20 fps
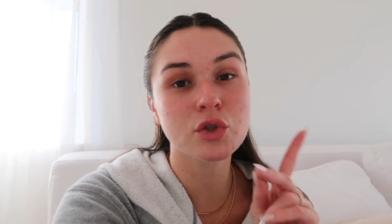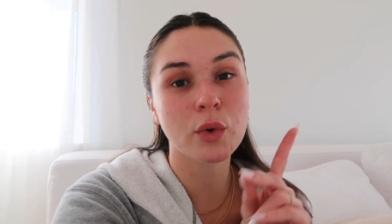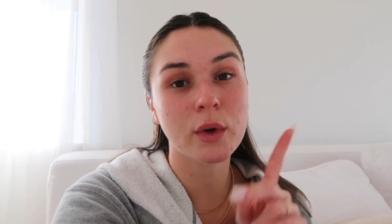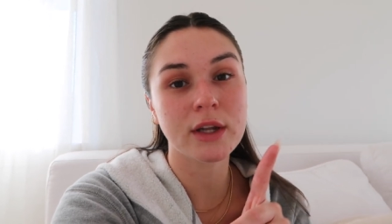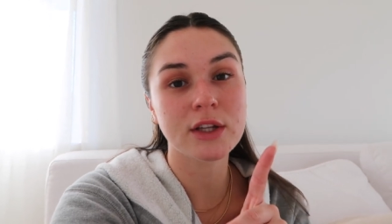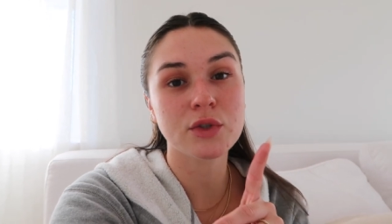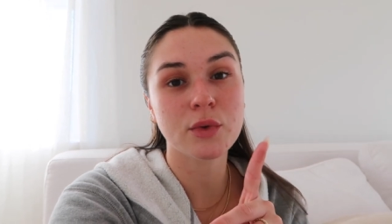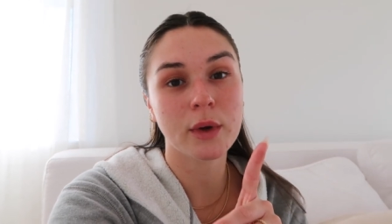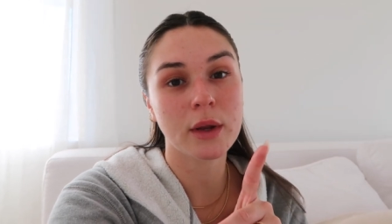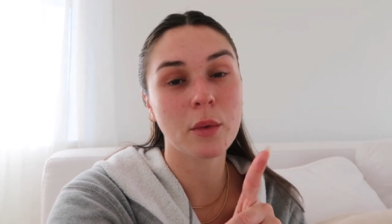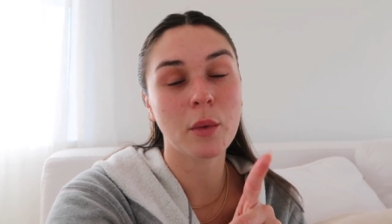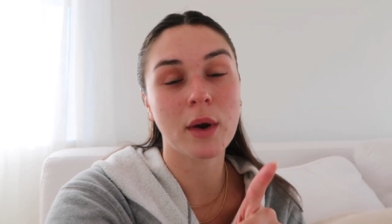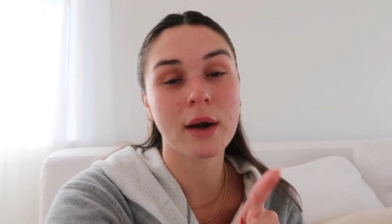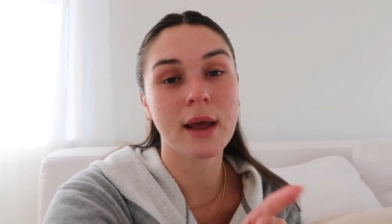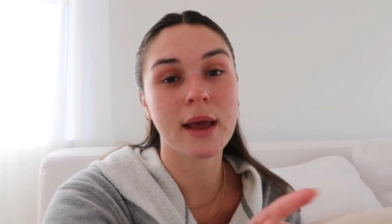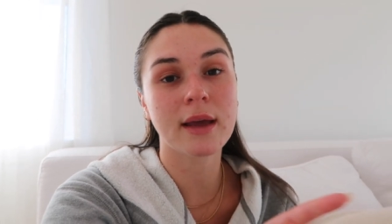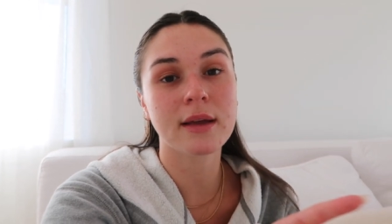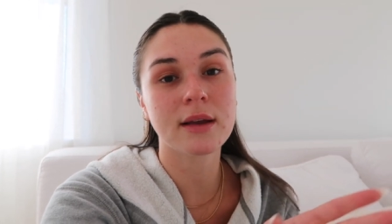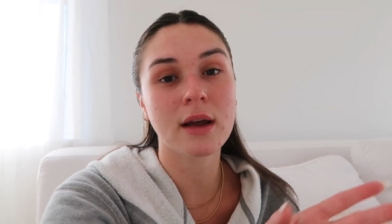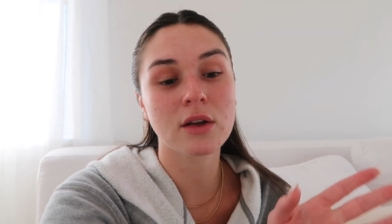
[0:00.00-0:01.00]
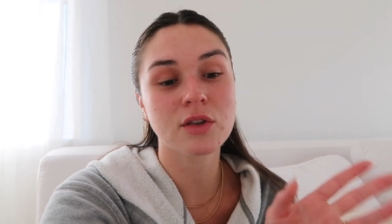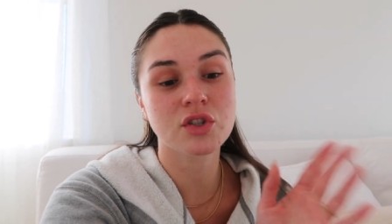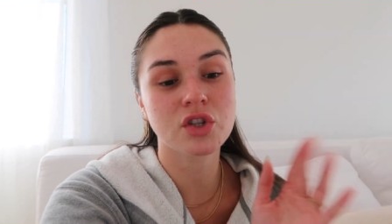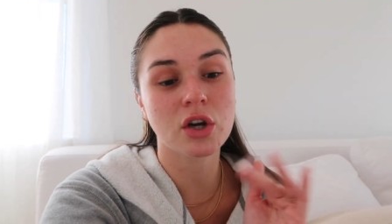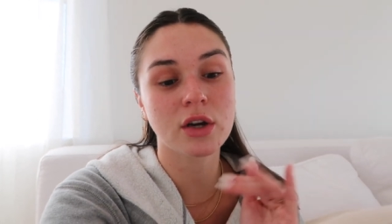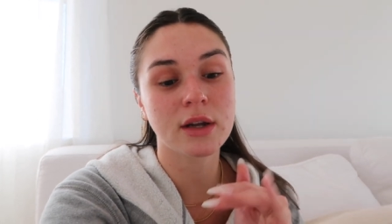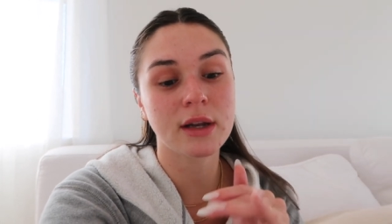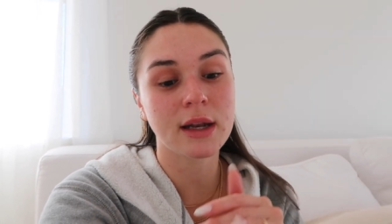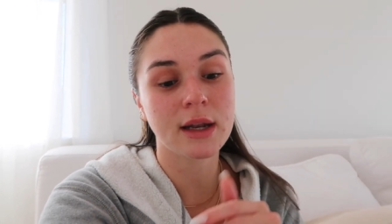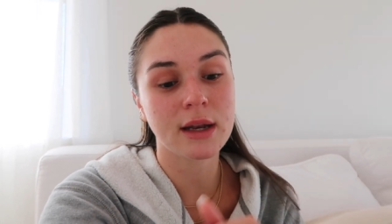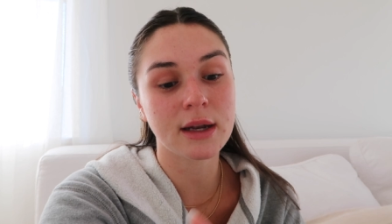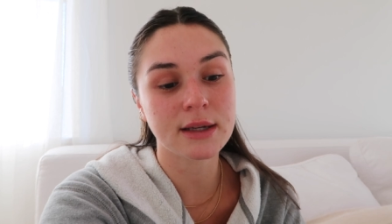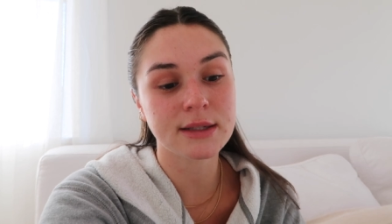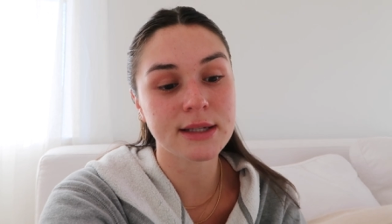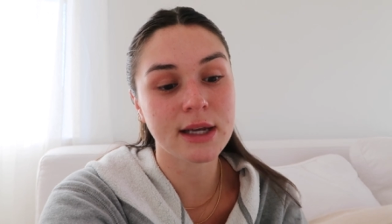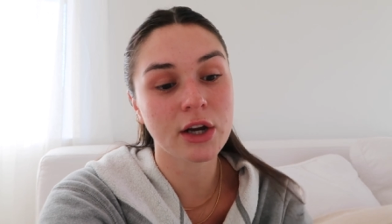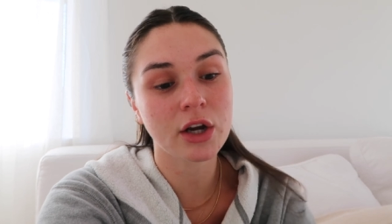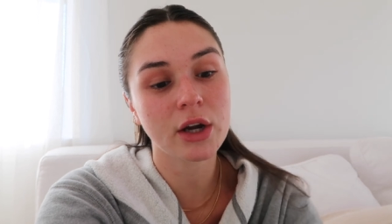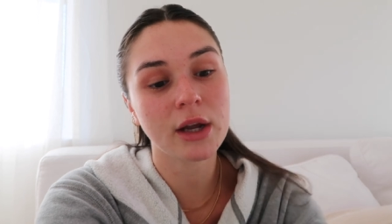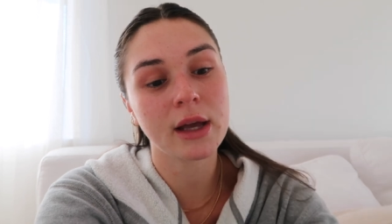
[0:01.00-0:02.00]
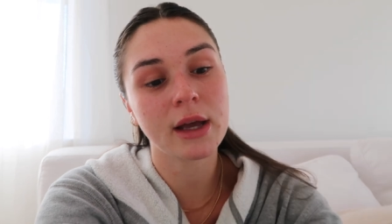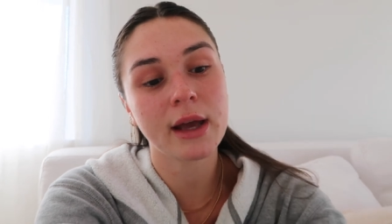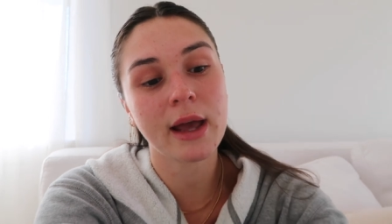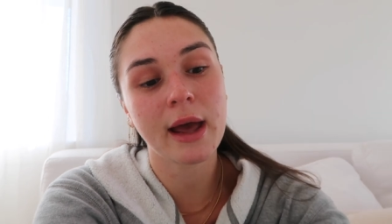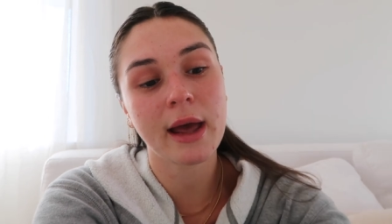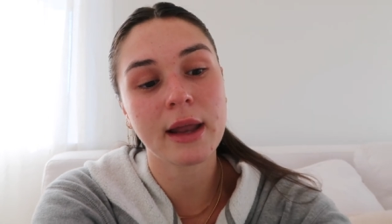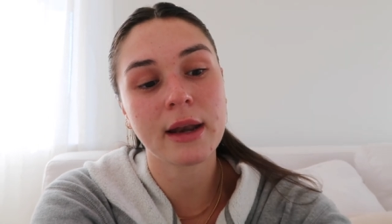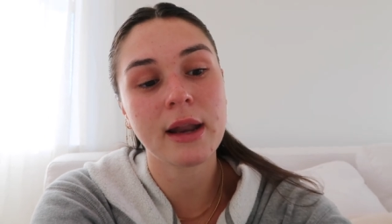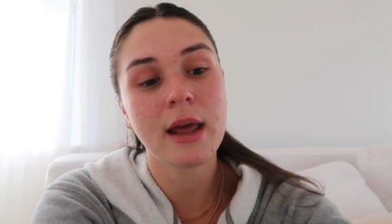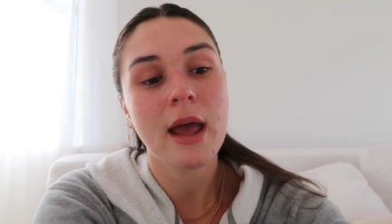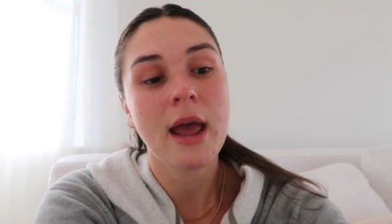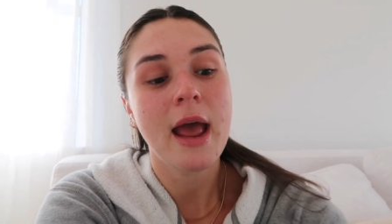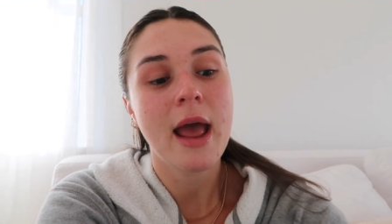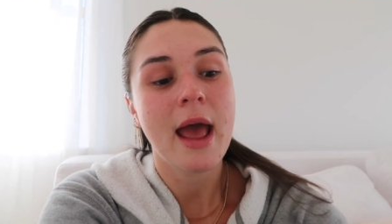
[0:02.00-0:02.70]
2021, I started eating dairy again.